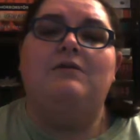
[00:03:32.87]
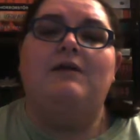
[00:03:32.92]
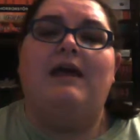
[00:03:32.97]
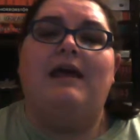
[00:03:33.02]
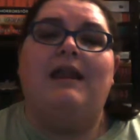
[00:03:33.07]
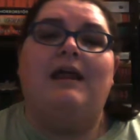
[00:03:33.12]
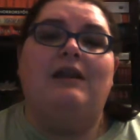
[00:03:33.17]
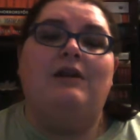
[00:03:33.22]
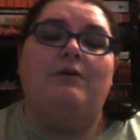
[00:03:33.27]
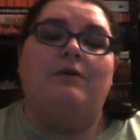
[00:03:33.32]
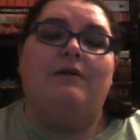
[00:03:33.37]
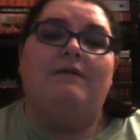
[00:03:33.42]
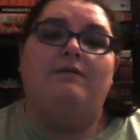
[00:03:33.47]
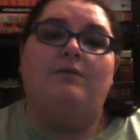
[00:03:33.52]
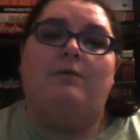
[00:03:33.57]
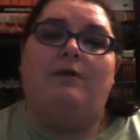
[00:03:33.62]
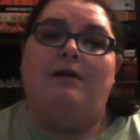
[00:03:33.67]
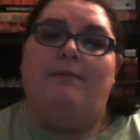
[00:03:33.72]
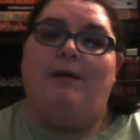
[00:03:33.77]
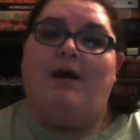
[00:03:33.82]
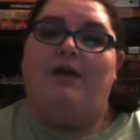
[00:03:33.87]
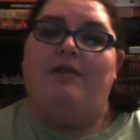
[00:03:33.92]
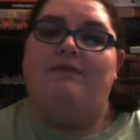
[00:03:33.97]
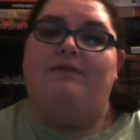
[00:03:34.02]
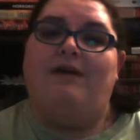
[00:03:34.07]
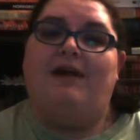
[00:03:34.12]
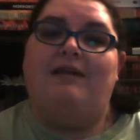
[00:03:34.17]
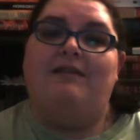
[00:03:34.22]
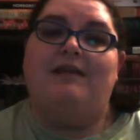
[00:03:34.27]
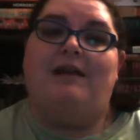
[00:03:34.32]
and I don't have to worry about the
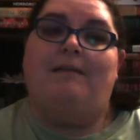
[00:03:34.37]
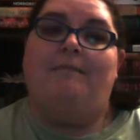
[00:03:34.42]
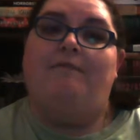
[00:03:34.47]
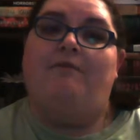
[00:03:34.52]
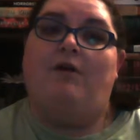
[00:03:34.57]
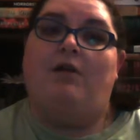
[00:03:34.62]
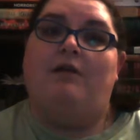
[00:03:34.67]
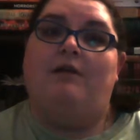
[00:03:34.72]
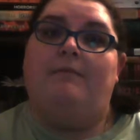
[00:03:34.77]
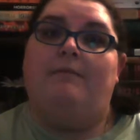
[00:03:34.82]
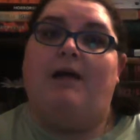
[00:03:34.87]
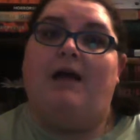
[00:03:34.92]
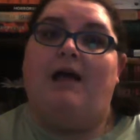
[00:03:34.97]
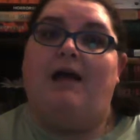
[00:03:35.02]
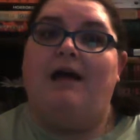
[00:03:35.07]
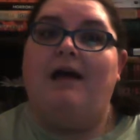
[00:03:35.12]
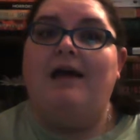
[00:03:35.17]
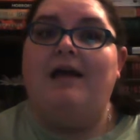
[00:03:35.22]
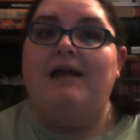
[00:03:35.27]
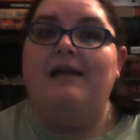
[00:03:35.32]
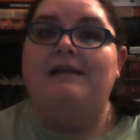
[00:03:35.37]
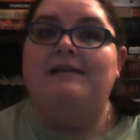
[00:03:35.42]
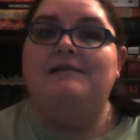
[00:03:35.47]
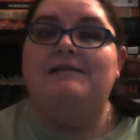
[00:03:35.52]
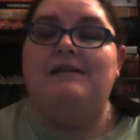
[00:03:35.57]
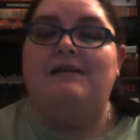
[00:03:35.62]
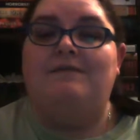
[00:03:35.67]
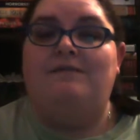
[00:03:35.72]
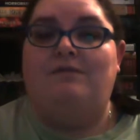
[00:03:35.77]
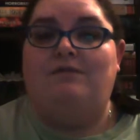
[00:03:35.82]
fact that I'm falling behind
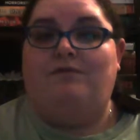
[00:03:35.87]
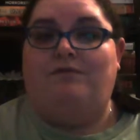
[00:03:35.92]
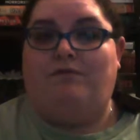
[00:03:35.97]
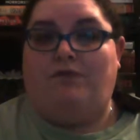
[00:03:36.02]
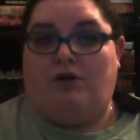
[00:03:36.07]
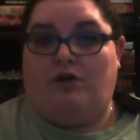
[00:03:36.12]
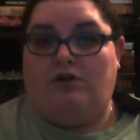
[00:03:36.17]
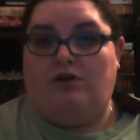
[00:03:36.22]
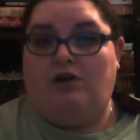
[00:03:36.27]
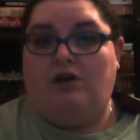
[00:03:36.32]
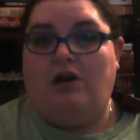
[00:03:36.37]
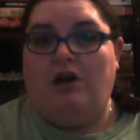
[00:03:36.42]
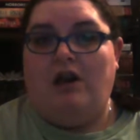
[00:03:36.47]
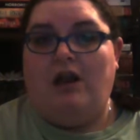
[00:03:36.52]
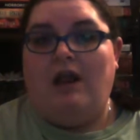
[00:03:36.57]
even further.